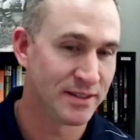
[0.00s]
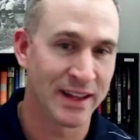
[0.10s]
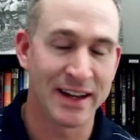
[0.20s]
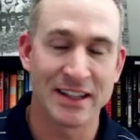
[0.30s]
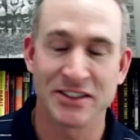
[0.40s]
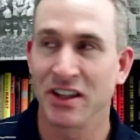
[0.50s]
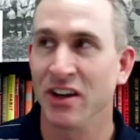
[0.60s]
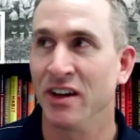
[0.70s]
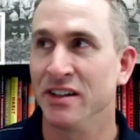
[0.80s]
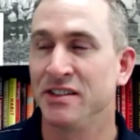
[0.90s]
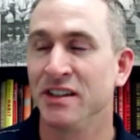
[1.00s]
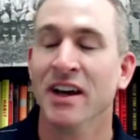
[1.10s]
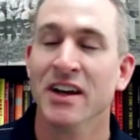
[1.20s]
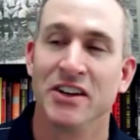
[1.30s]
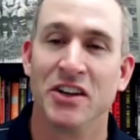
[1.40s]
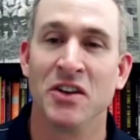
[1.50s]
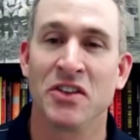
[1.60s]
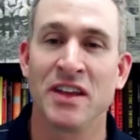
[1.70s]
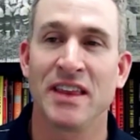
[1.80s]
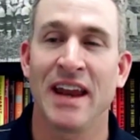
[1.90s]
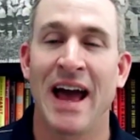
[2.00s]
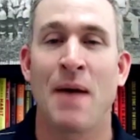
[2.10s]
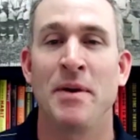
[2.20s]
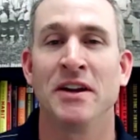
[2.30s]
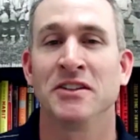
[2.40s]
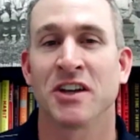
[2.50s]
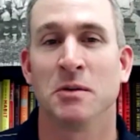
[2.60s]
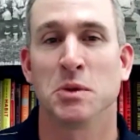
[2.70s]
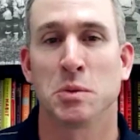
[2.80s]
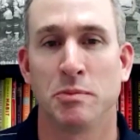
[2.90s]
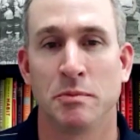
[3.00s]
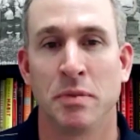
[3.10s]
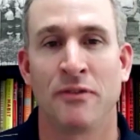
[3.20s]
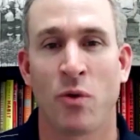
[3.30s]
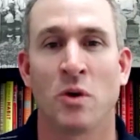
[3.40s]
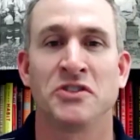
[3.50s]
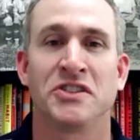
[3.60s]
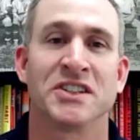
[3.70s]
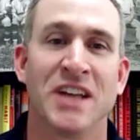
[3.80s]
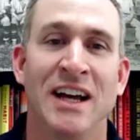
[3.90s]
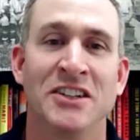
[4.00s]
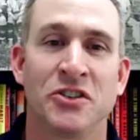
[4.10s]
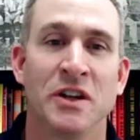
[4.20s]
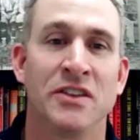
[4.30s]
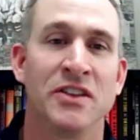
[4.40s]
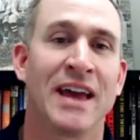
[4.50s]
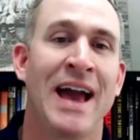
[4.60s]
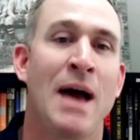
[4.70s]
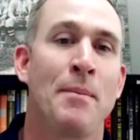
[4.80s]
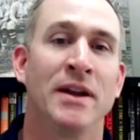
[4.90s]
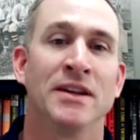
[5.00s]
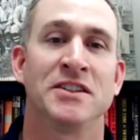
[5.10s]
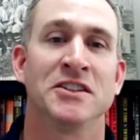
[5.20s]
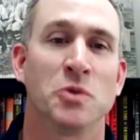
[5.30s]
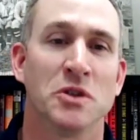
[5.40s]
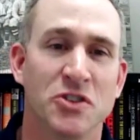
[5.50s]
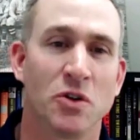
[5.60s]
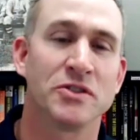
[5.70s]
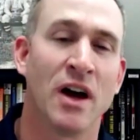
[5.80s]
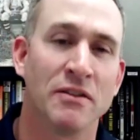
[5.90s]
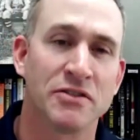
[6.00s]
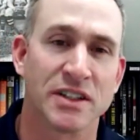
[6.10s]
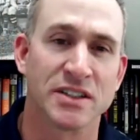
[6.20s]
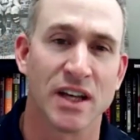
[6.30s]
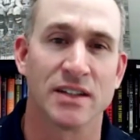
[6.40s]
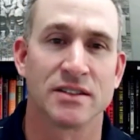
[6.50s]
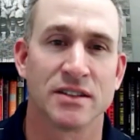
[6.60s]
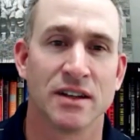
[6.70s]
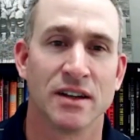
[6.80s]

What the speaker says: That is the goods. Do you think that happiness comes before success, or do you think happiness is a result of success?